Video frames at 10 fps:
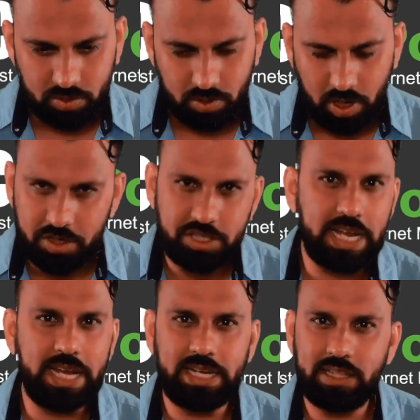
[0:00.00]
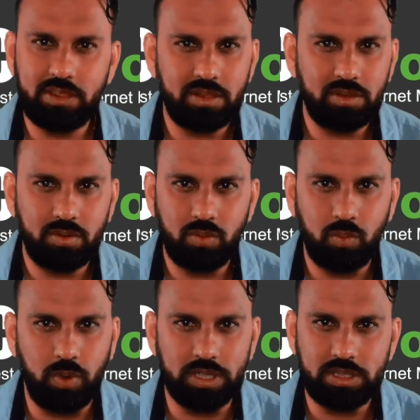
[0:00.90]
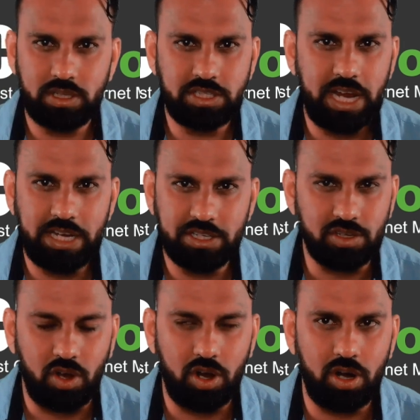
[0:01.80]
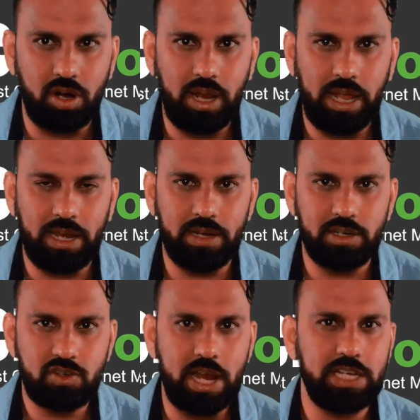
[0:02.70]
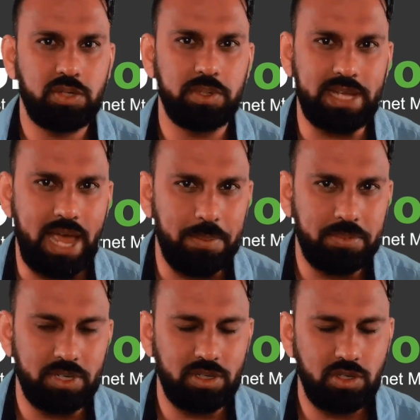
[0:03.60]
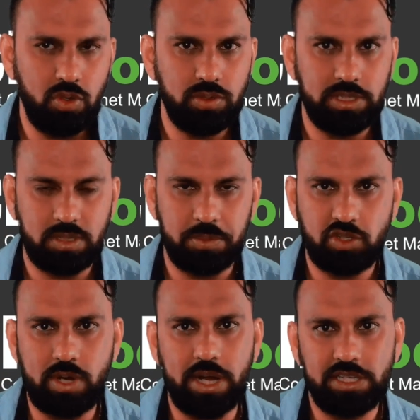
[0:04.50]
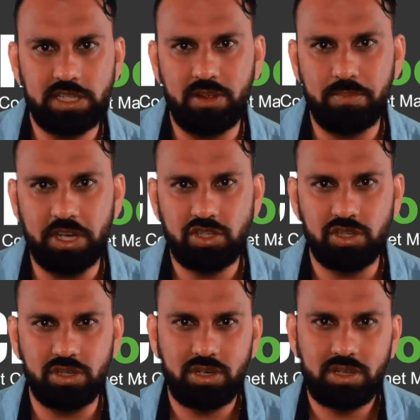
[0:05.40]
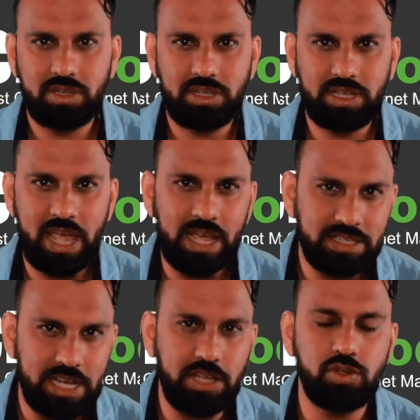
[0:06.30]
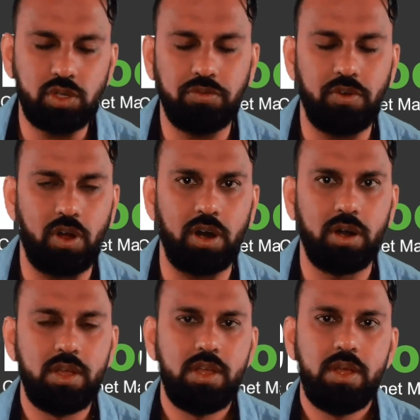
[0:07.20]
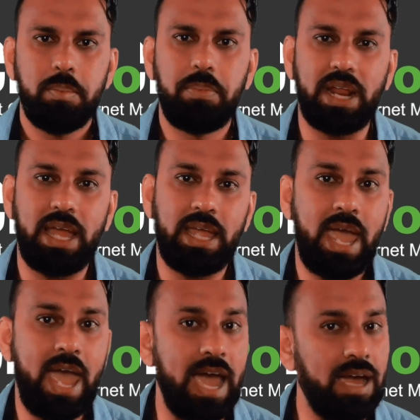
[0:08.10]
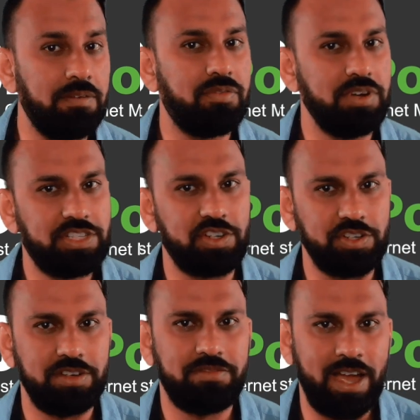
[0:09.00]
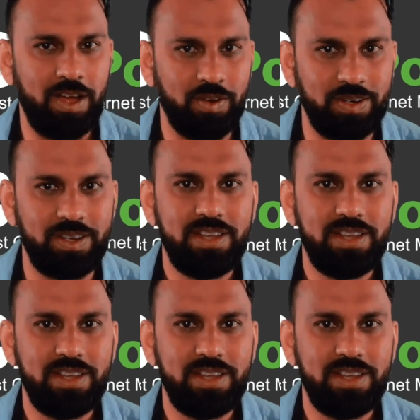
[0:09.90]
understanding what the changes are and trying to adapt and using some of the strategies that I've mentioned can take you so far, but I have researched and found